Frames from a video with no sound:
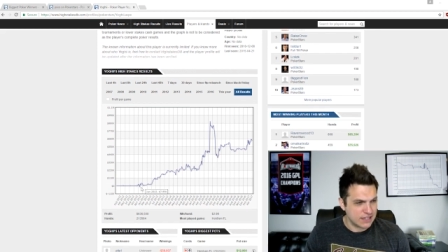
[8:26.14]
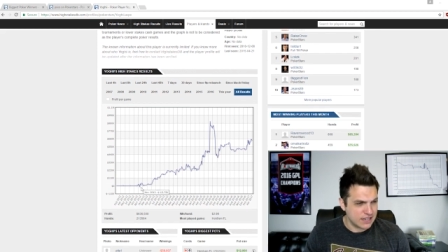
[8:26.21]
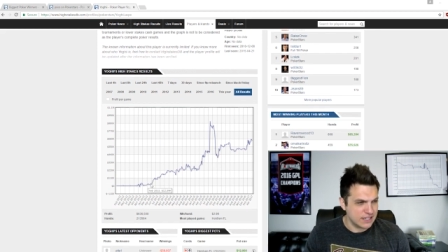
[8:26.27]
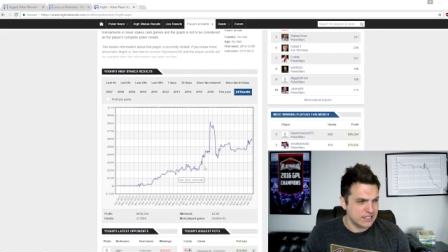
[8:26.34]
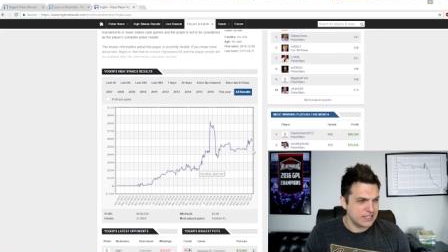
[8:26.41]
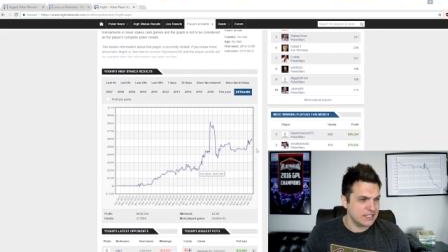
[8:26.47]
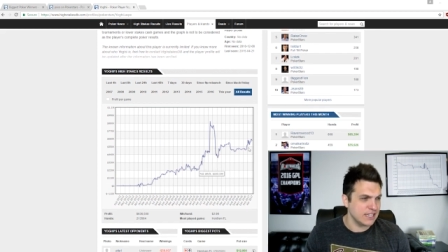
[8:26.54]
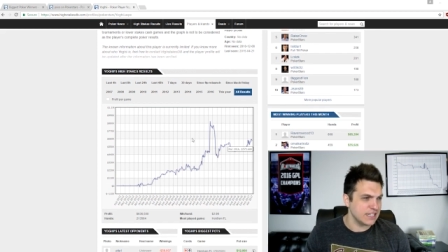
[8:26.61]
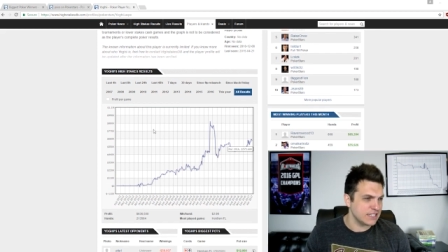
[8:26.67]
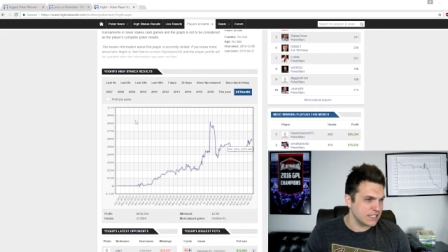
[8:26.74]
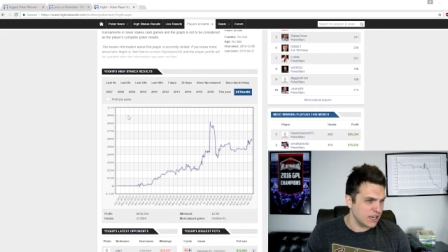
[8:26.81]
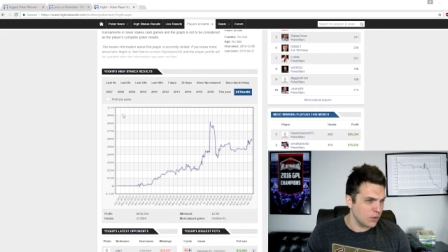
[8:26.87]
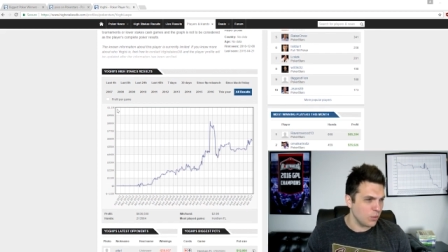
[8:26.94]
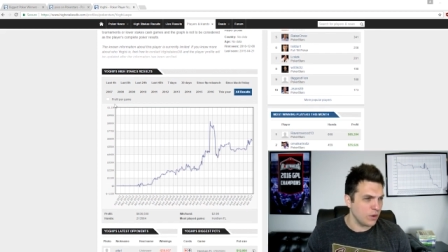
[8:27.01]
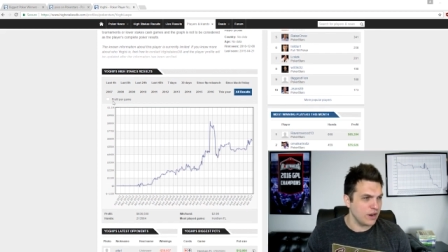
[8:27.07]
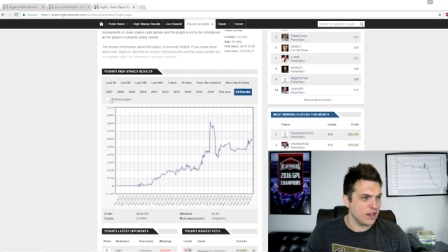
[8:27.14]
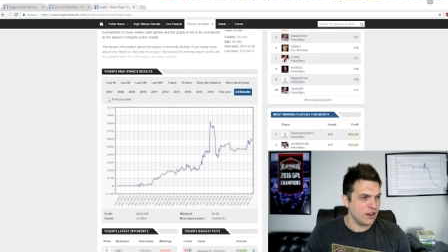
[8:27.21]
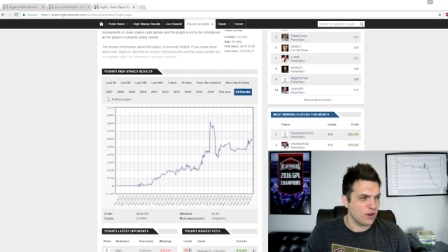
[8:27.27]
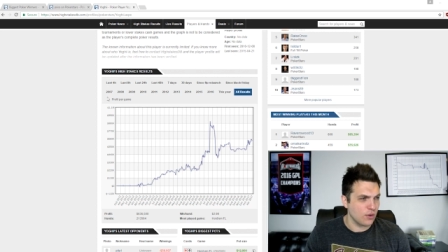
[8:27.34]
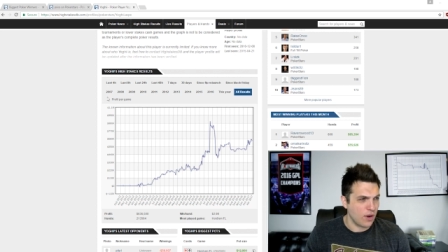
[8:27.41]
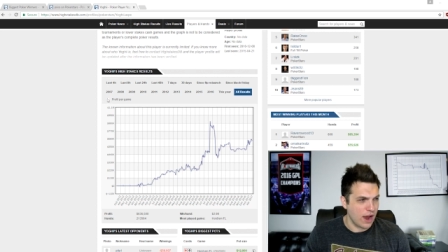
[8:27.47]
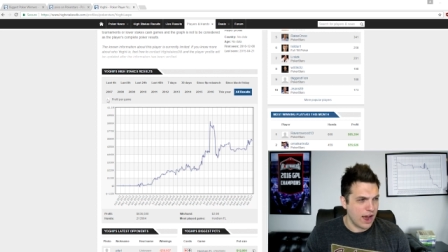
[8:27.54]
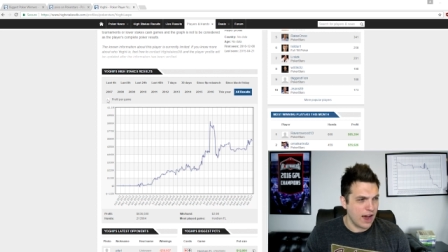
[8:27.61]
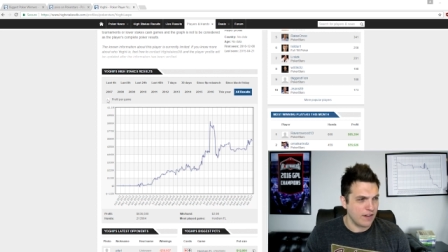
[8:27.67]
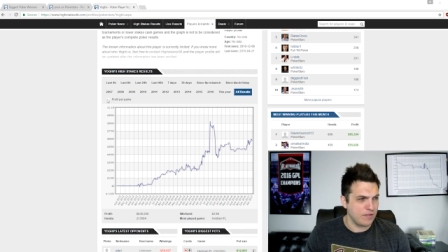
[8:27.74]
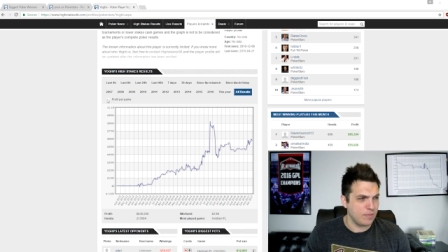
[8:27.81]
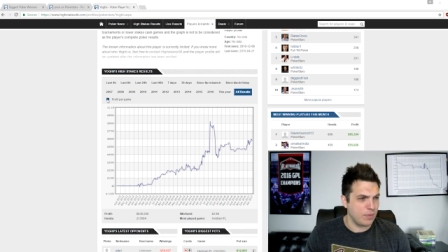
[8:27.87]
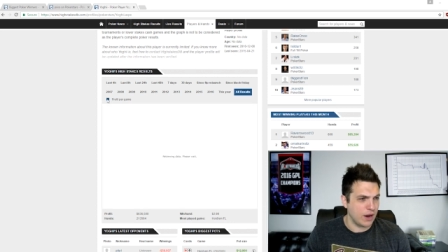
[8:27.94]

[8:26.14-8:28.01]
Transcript: consistent winning graph.